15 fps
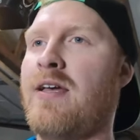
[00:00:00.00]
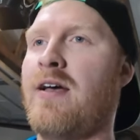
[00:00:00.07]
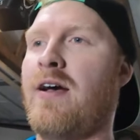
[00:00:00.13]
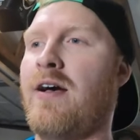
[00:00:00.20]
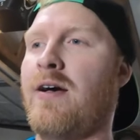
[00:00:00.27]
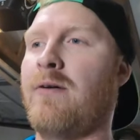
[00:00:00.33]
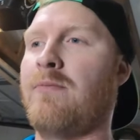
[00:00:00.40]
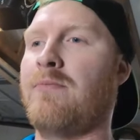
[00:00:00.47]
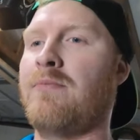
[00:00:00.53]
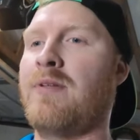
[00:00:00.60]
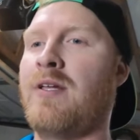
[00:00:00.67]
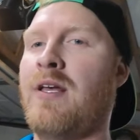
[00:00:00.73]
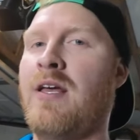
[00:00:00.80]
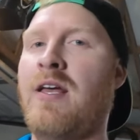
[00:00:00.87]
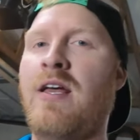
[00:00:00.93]
Um,
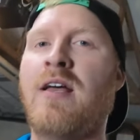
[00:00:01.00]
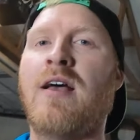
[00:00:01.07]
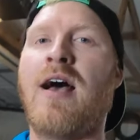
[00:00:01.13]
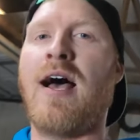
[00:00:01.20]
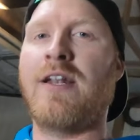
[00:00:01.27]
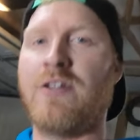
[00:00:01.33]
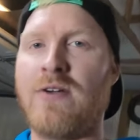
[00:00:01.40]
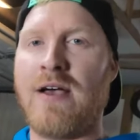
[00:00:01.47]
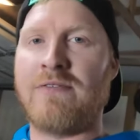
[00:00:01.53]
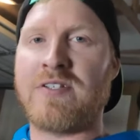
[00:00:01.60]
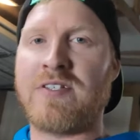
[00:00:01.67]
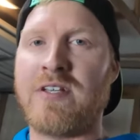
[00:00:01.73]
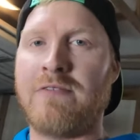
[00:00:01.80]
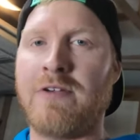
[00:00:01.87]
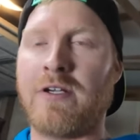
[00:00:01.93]
I do have a
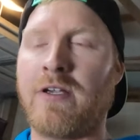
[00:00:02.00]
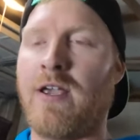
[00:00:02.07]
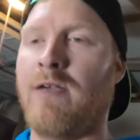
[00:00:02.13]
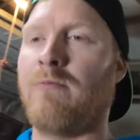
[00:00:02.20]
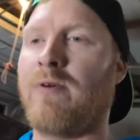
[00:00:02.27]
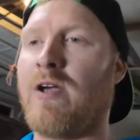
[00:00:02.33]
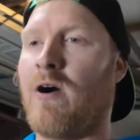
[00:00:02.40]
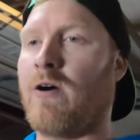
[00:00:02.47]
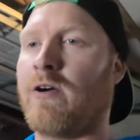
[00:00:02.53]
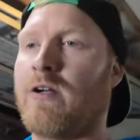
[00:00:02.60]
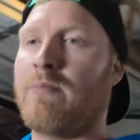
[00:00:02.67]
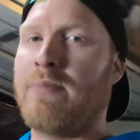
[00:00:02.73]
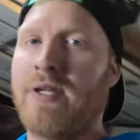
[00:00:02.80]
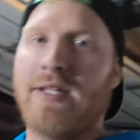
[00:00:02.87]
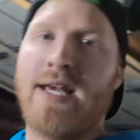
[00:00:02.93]
Civic, and we are going to
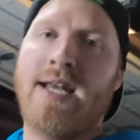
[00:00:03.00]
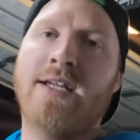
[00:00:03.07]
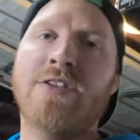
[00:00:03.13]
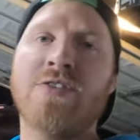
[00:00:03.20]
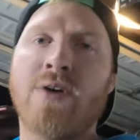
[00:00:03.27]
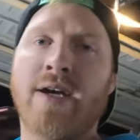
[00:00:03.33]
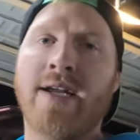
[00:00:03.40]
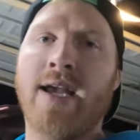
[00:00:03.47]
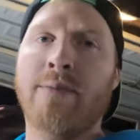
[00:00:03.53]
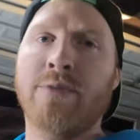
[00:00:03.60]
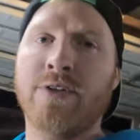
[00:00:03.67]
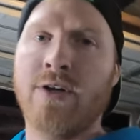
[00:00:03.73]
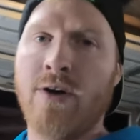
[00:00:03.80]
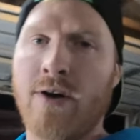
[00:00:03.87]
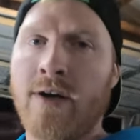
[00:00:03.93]
build that into a Gambler
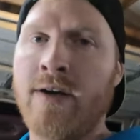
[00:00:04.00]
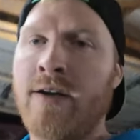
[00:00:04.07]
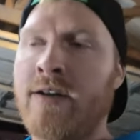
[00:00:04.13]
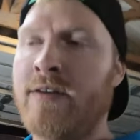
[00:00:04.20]
car